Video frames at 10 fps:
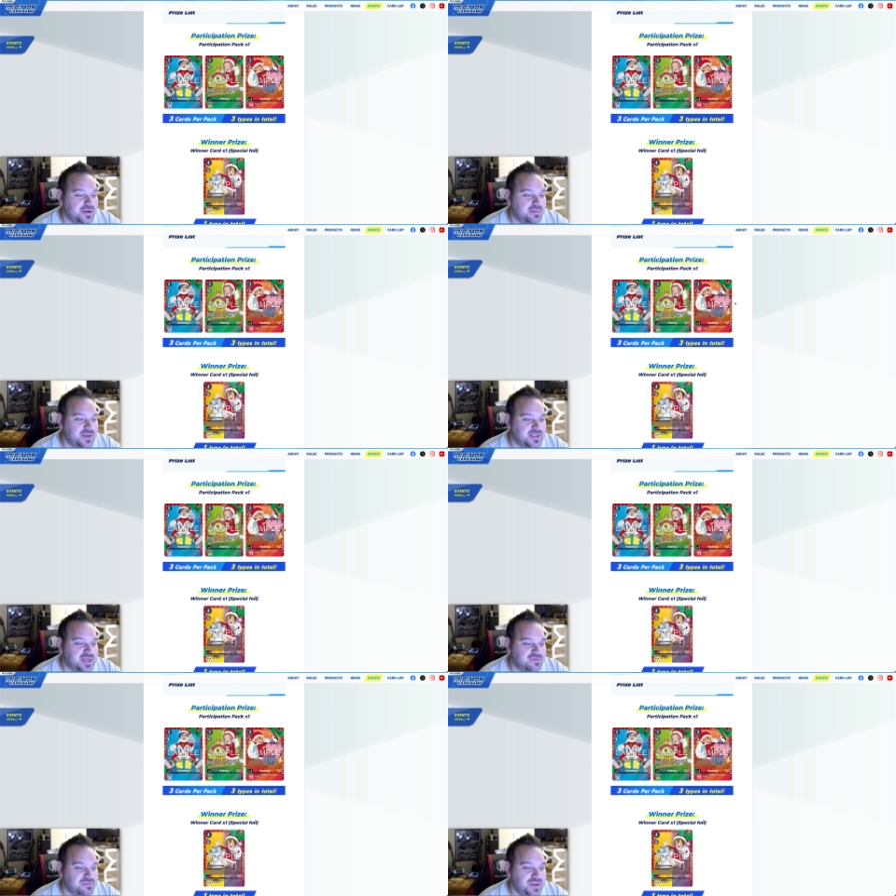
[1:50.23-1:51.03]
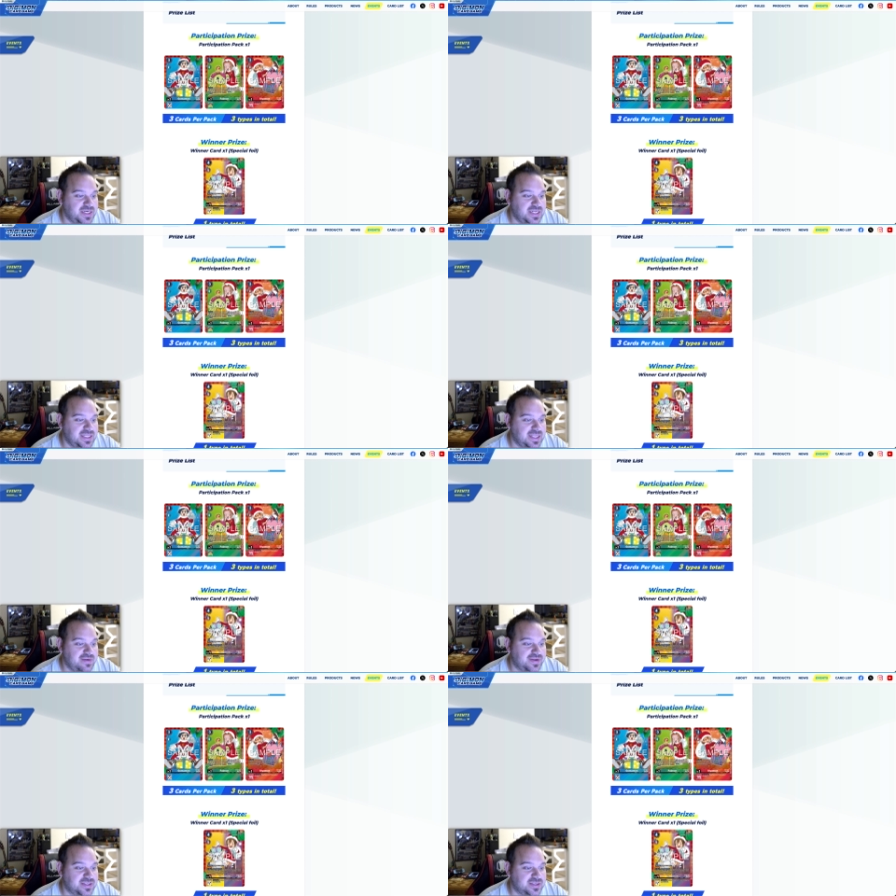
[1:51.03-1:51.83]
but uh, from B T
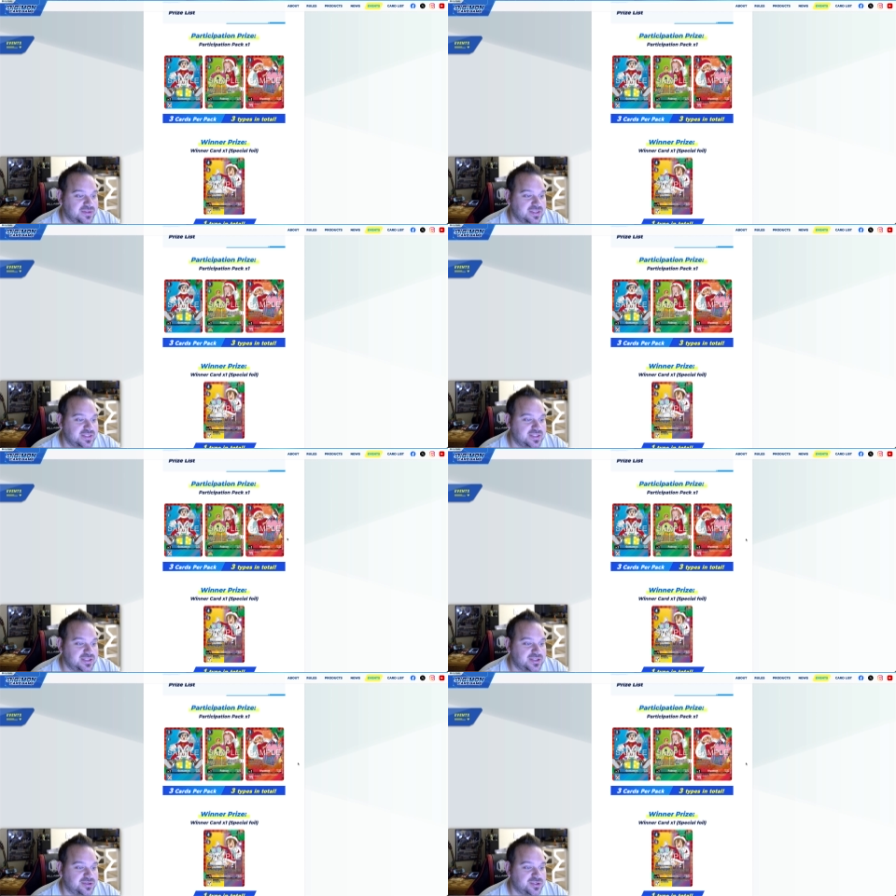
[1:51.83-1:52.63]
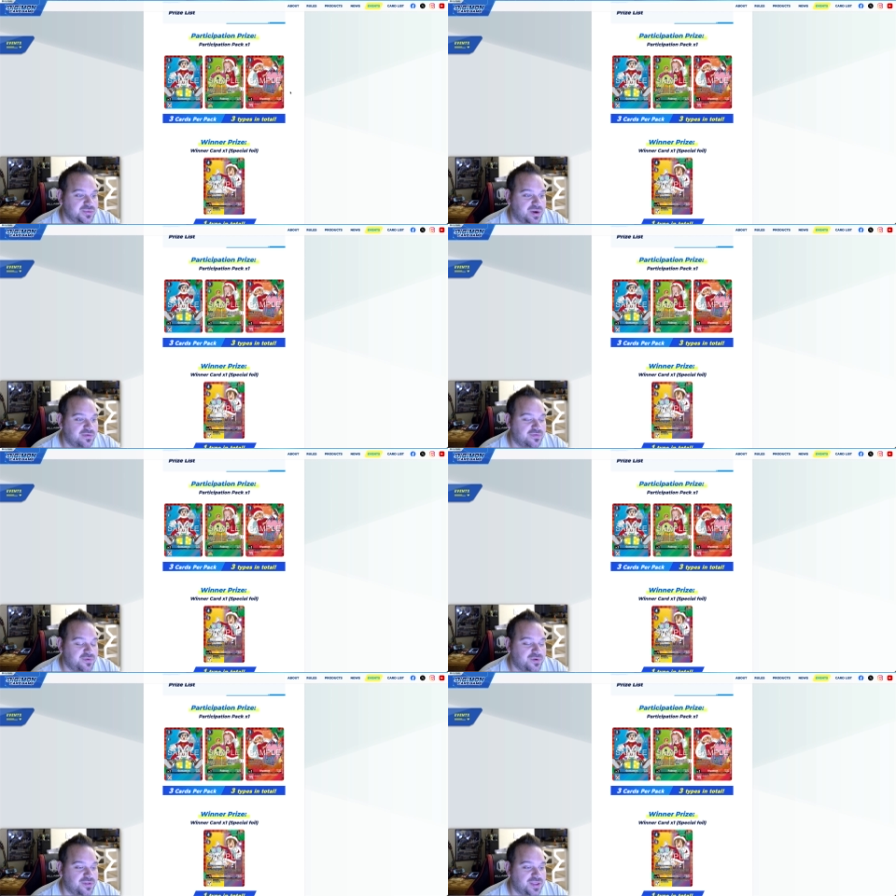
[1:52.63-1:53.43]
eleven. So this is the Searcher one
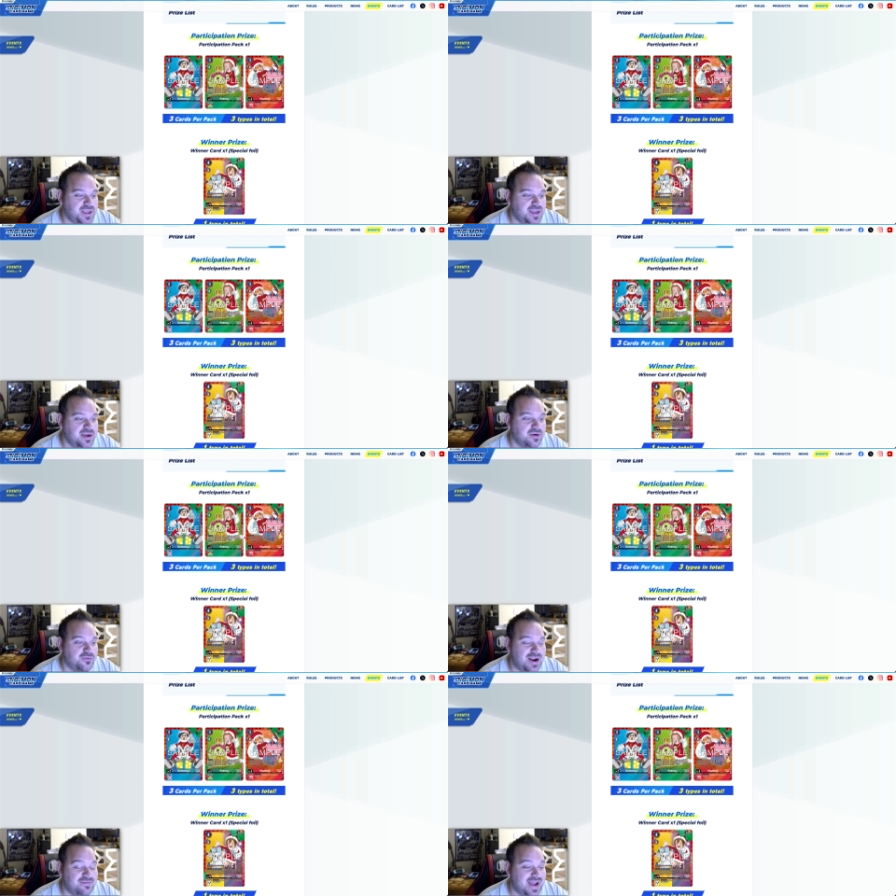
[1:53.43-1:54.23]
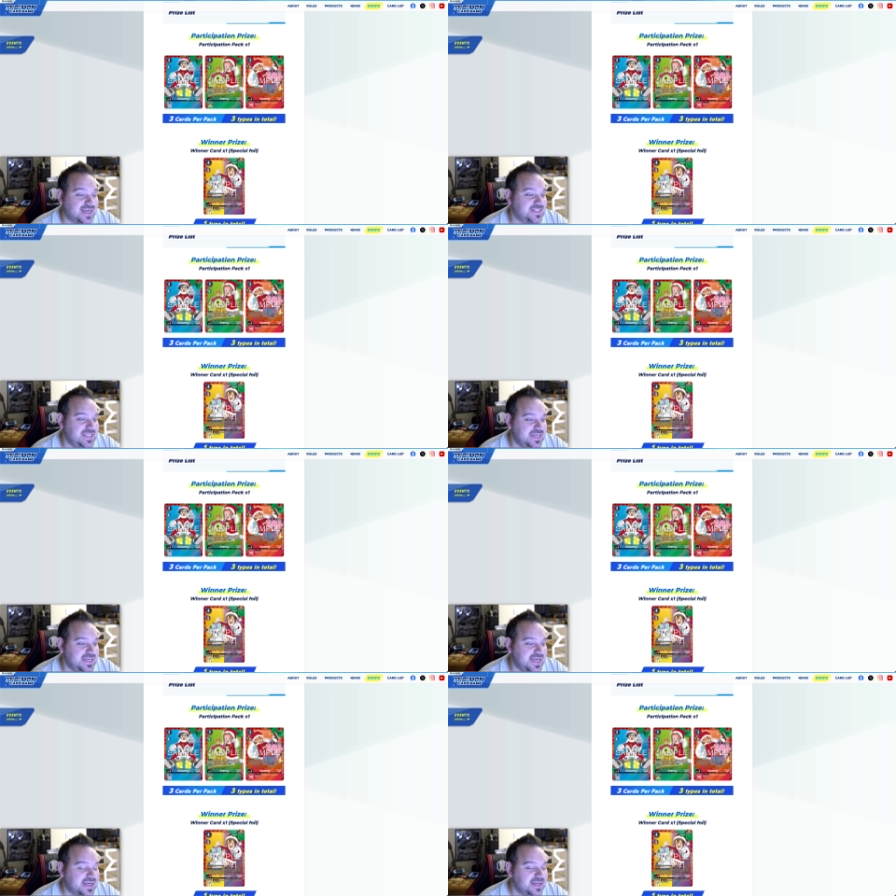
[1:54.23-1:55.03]
for the Red Vaccine
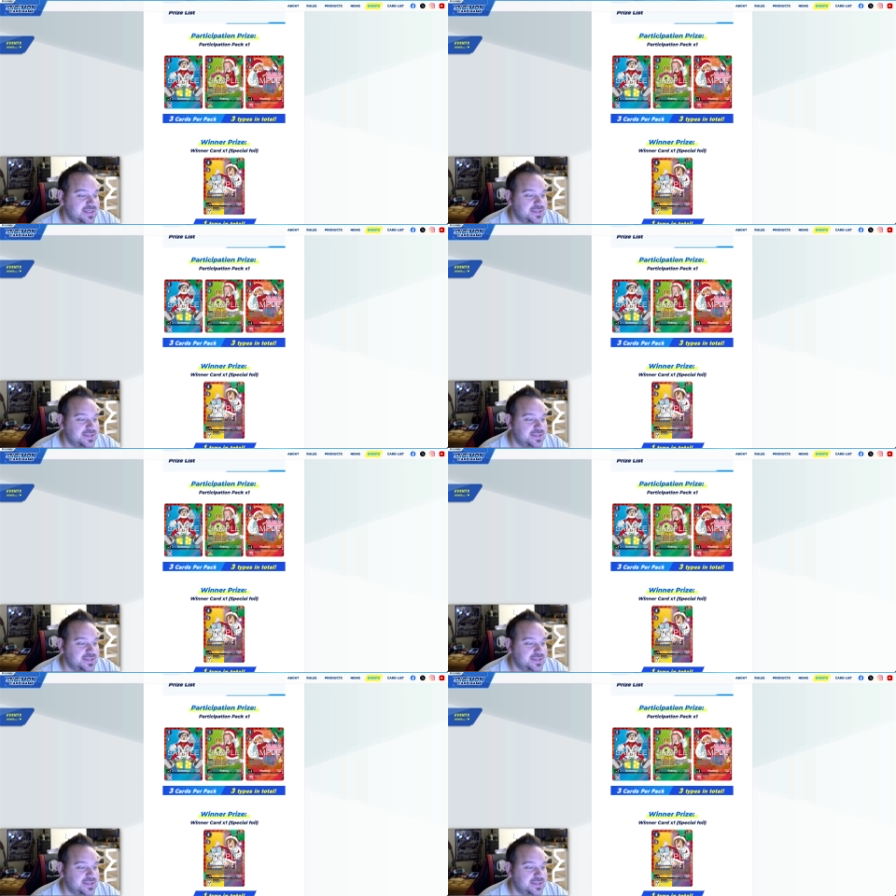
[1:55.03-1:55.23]
deck,